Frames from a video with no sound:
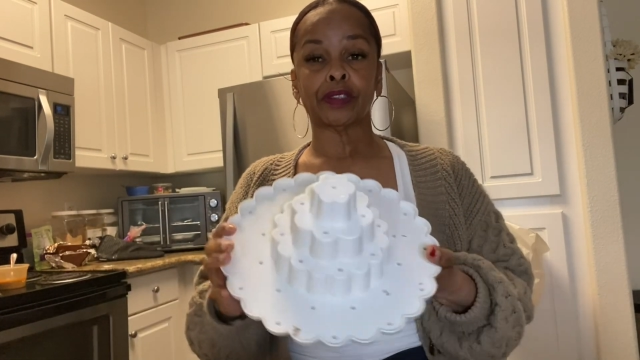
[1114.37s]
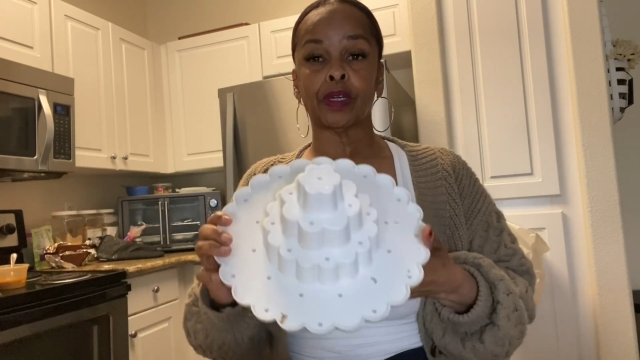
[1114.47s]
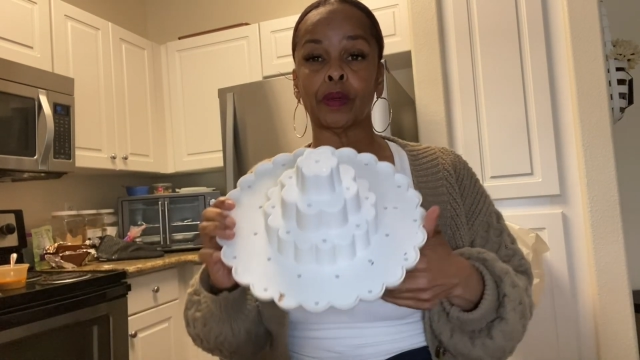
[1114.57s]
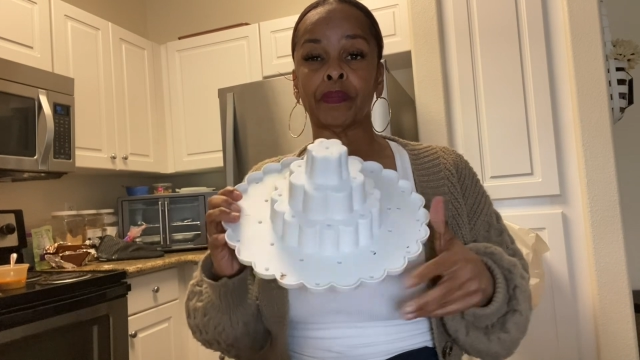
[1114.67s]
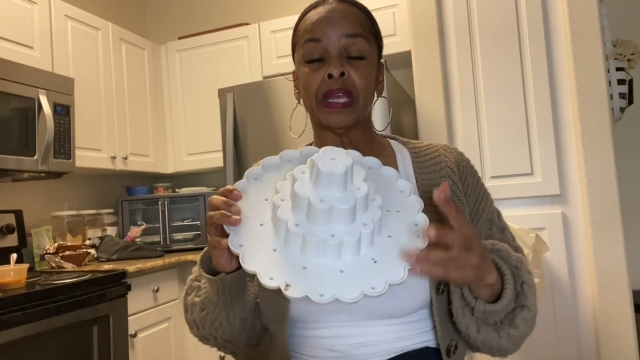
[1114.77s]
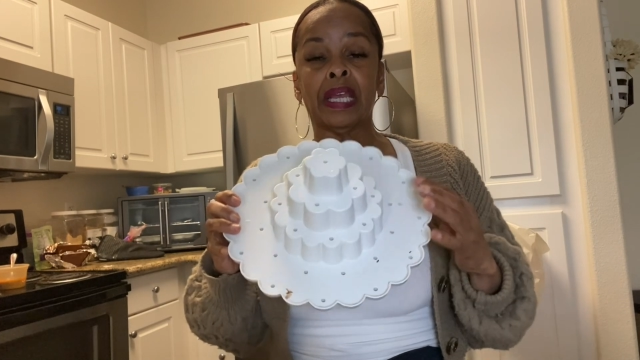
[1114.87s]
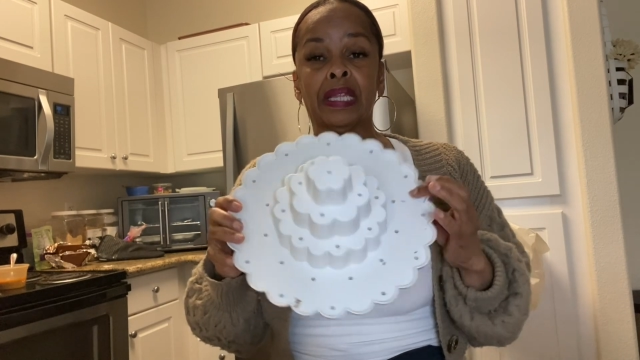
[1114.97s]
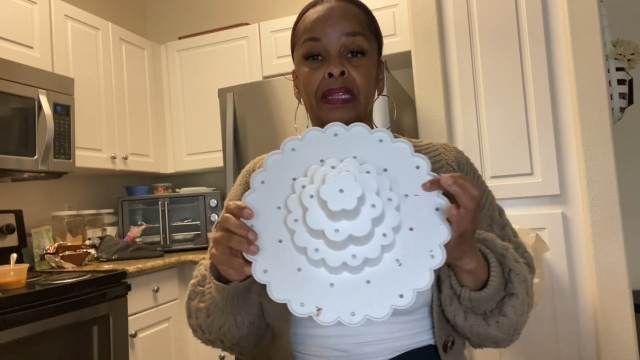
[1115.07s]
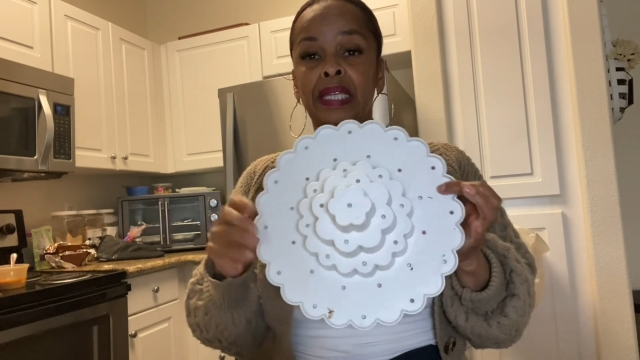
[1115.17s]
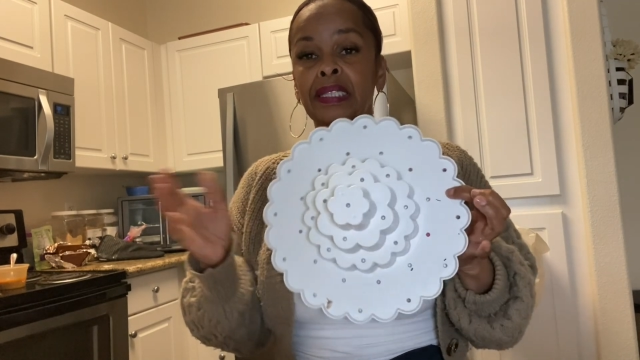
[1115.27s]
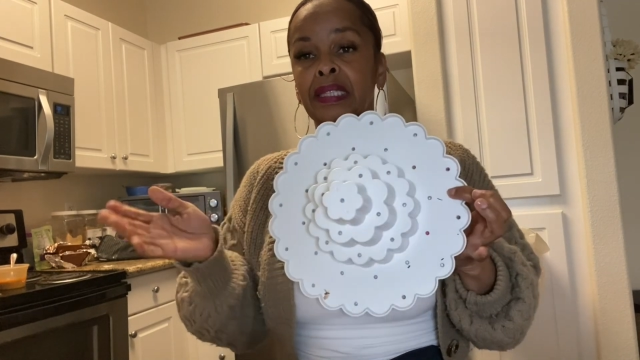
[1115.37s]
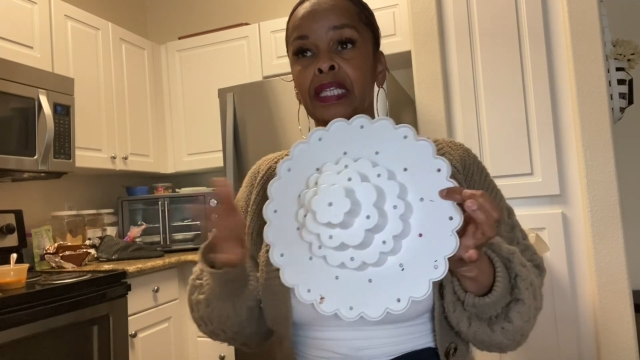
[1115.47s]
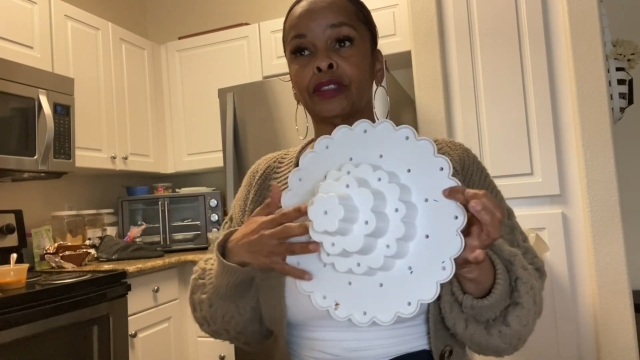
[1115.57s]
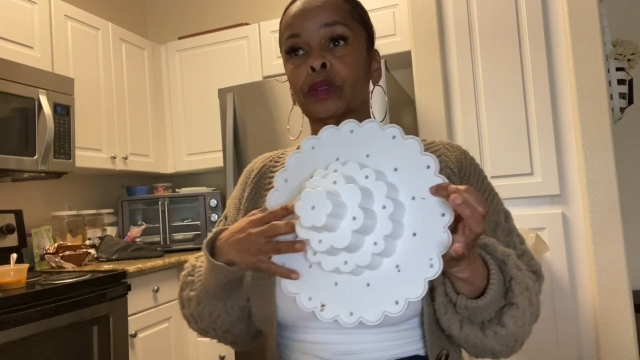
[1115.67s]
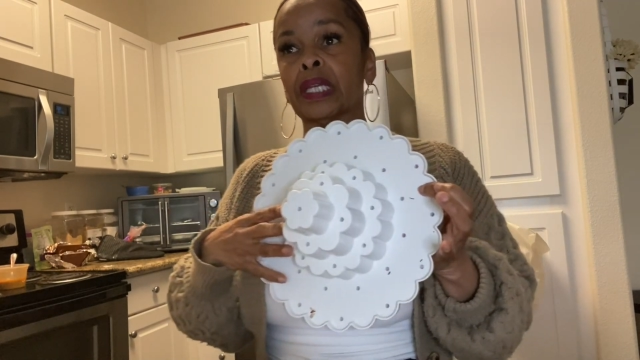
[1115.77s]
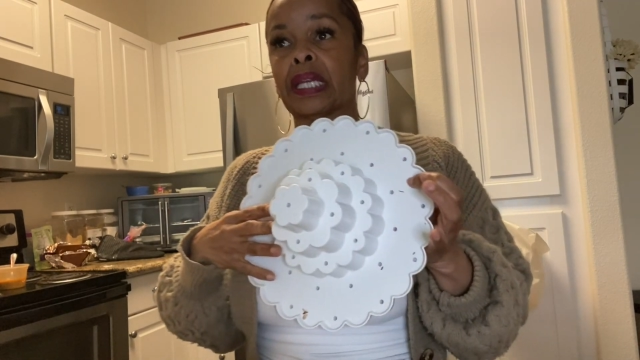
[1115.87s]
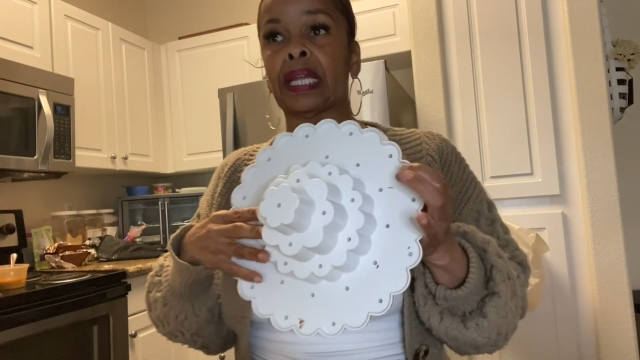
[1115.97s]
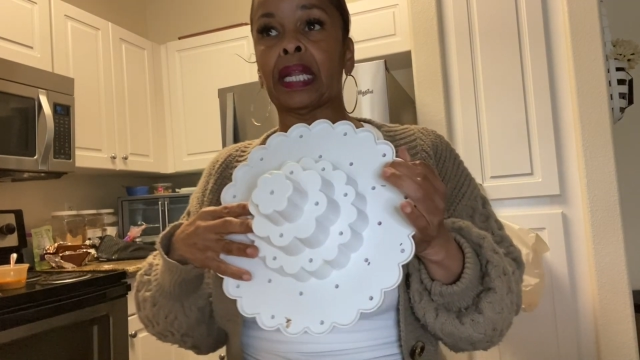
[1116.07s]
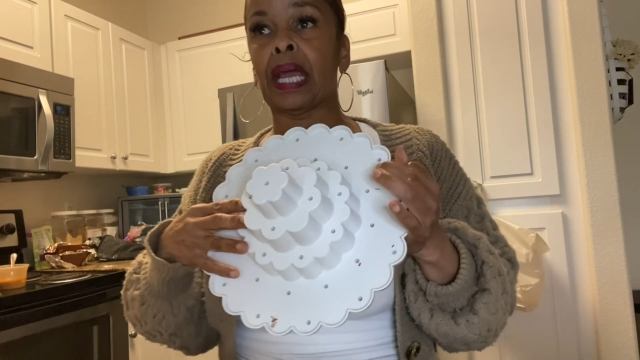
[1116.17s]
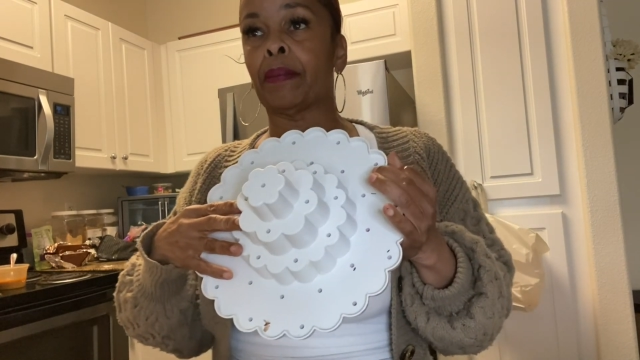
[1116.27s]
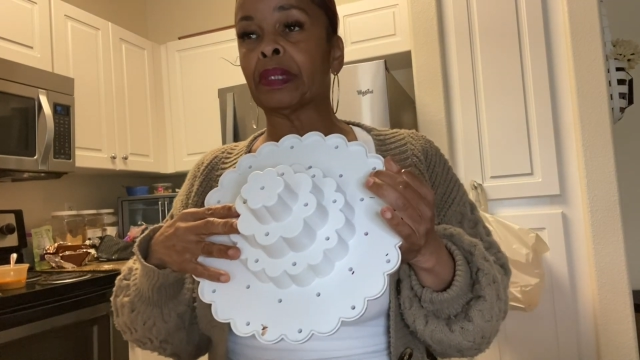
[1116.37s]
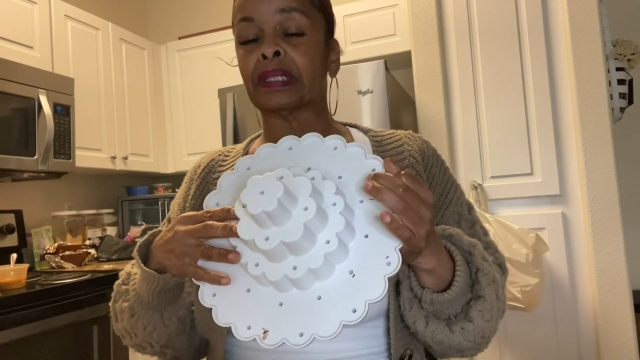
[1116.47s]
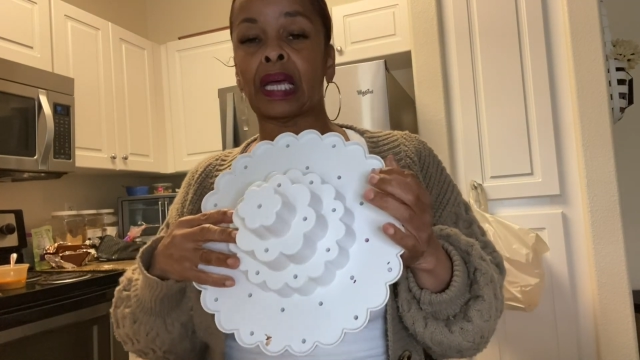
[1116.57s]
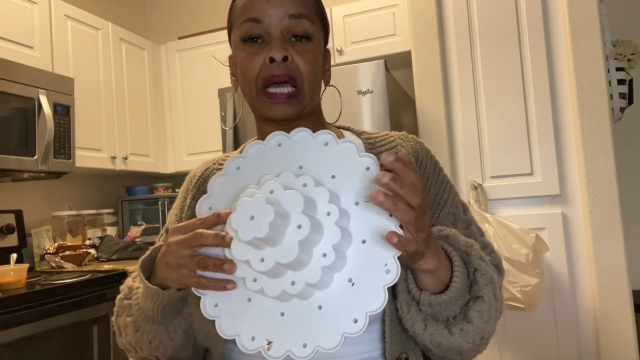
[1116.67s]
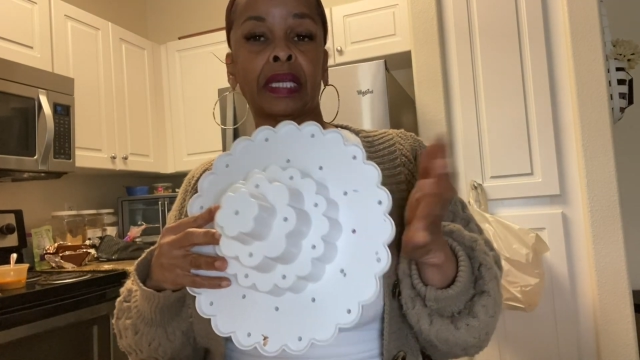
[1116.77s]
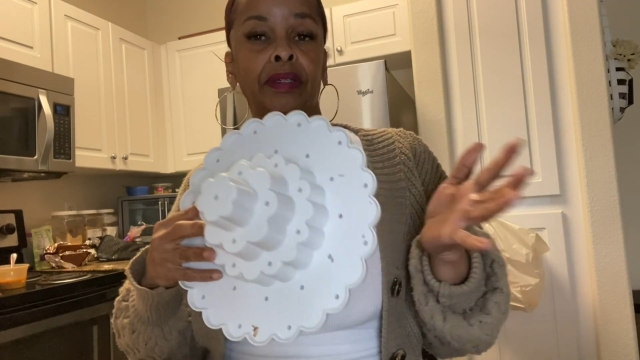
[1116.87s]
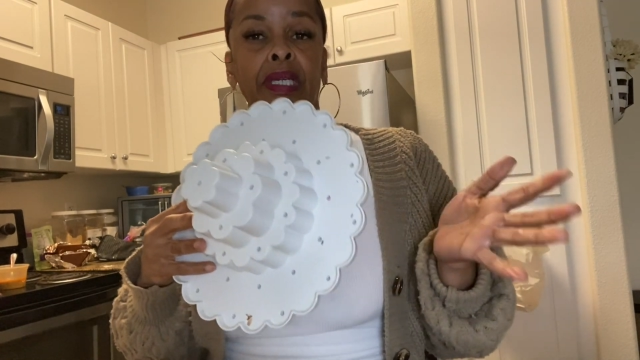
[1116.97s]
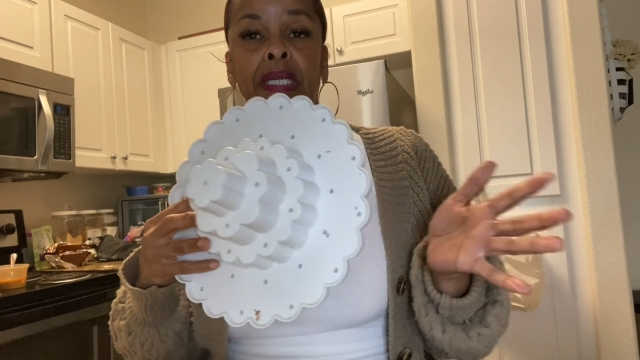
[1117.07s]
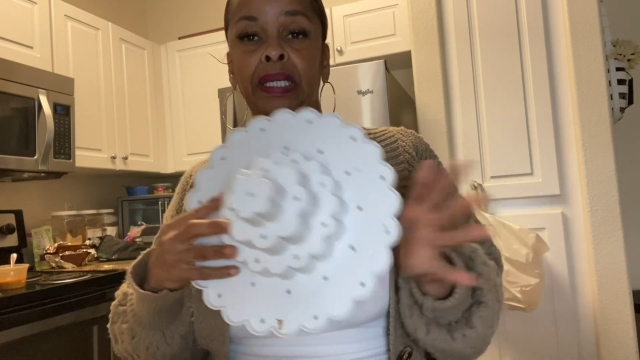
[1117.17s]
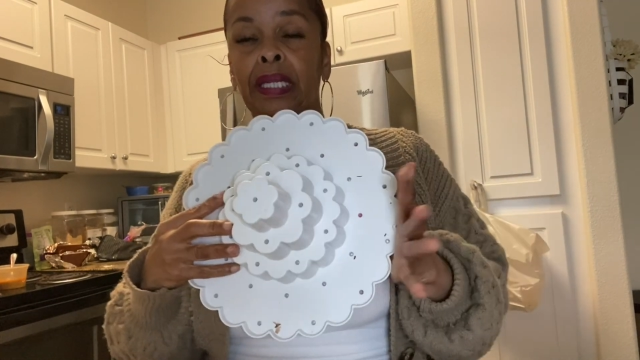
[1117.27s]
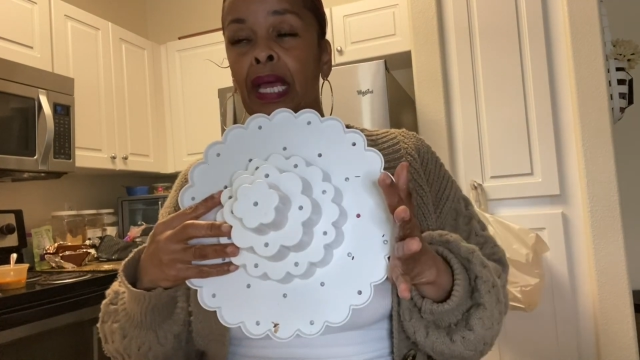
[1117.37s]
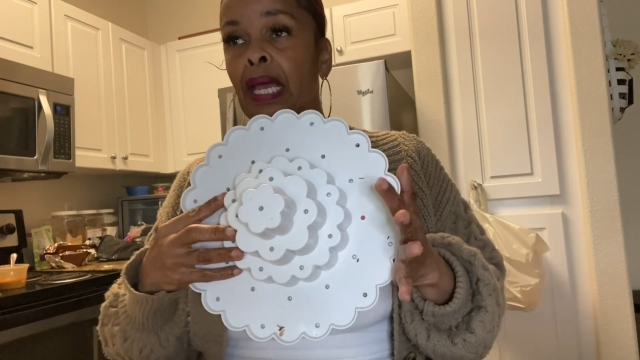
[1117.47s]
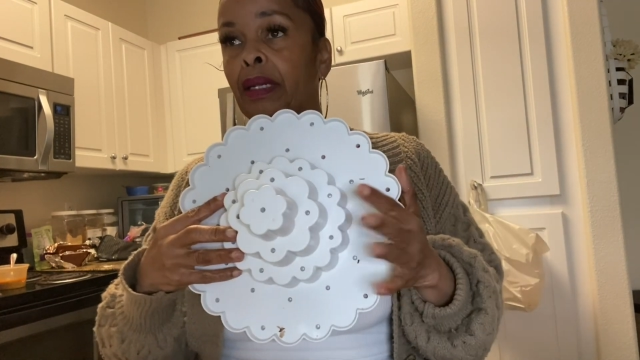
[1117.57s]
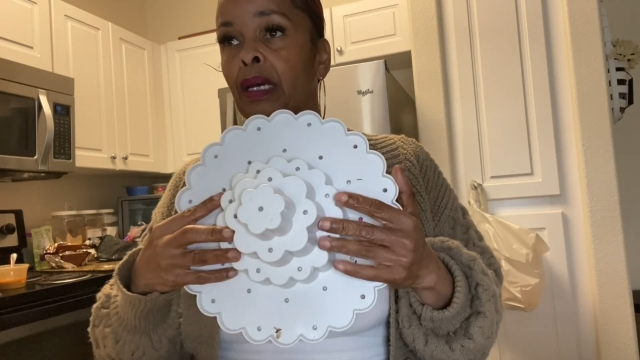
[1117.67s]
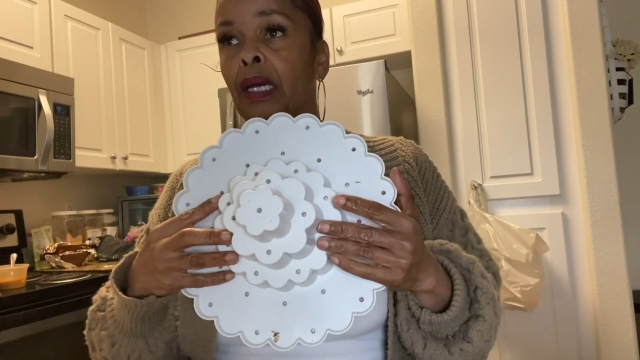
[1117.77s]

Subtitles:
So these things you can get at Amazon, you can get it at